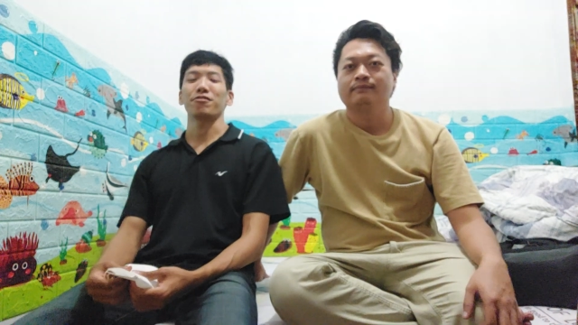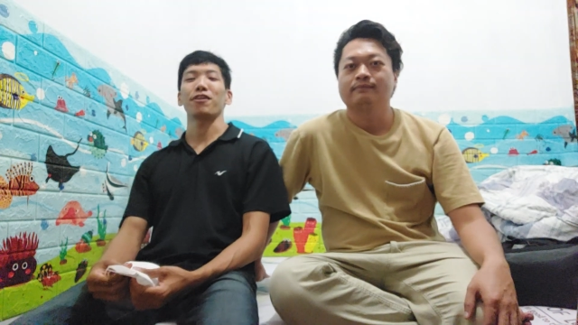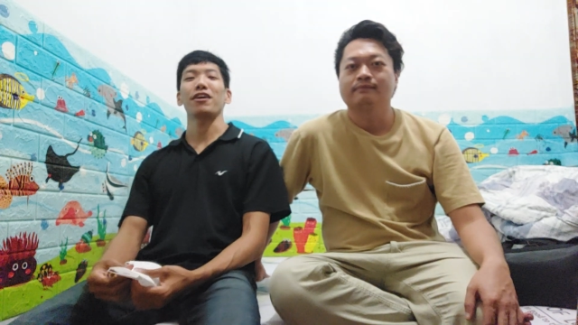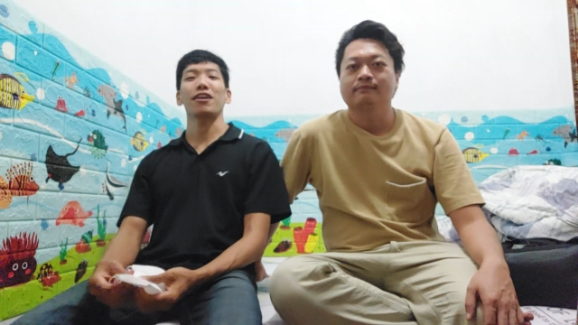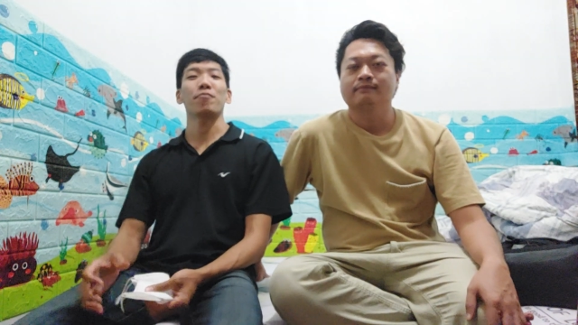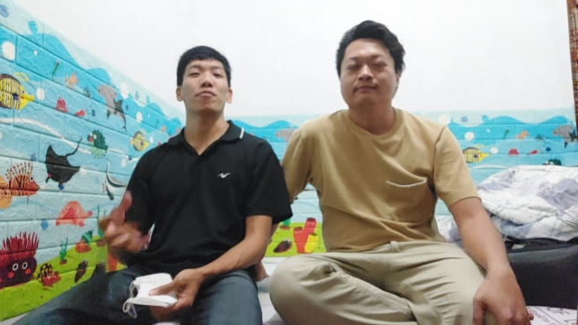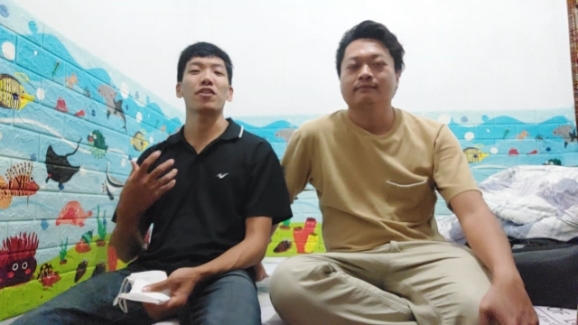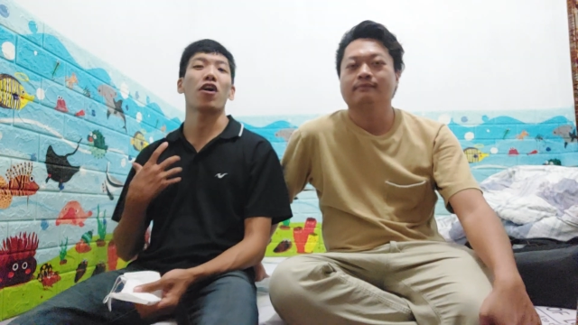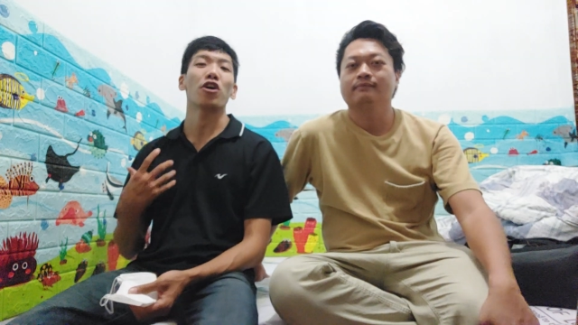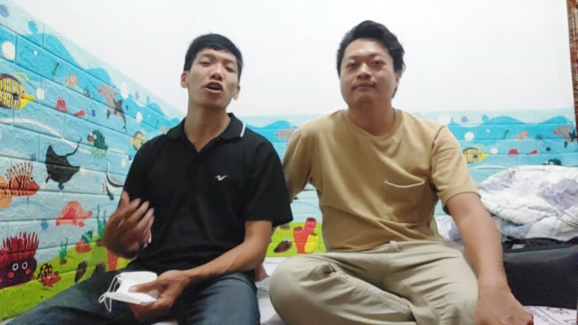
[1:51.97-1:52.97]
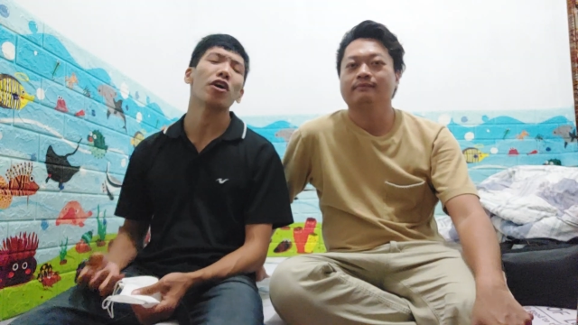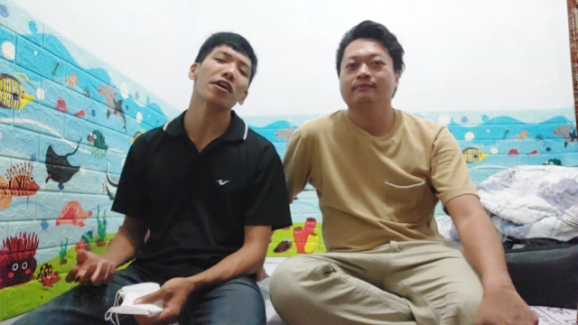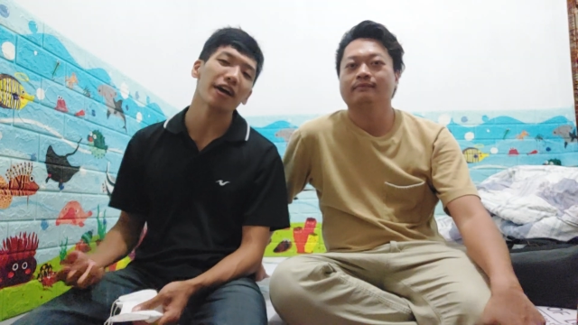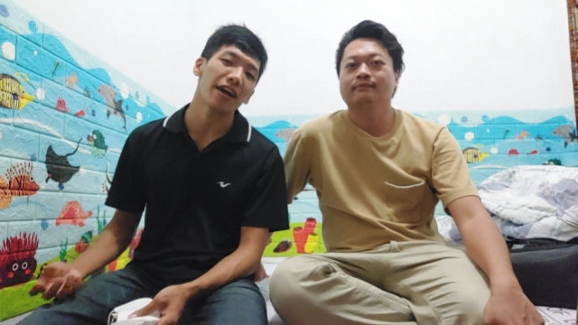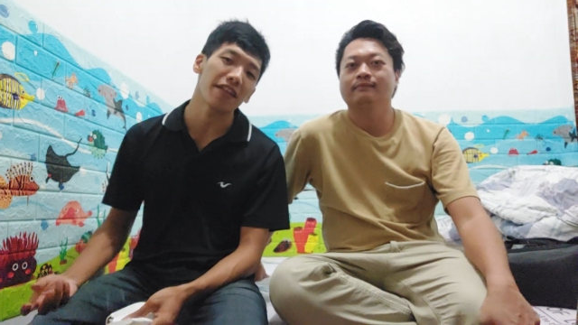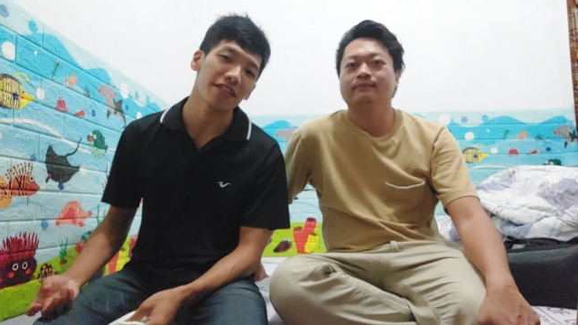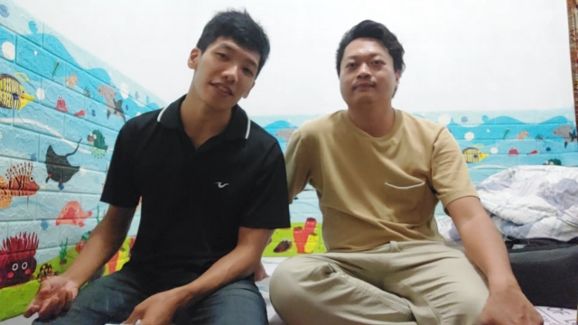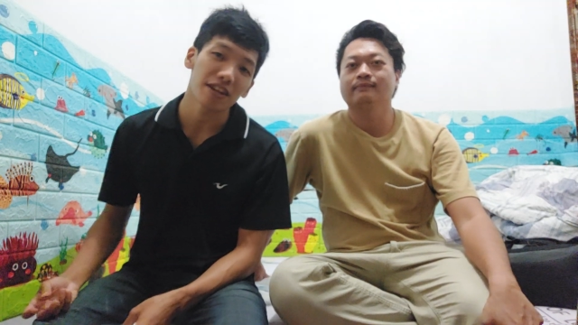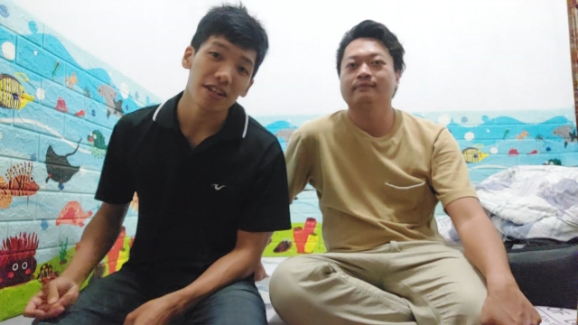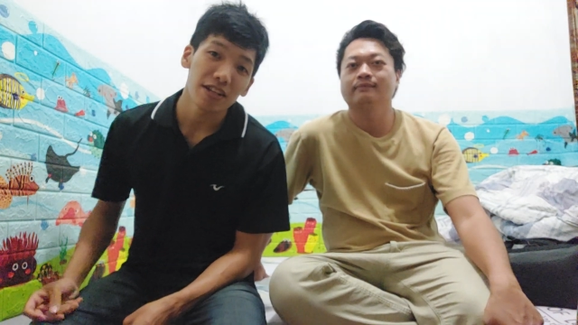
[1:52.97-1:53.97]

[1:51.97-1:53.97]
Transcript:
Speaker 1: Right, I'm in Hong Kong, and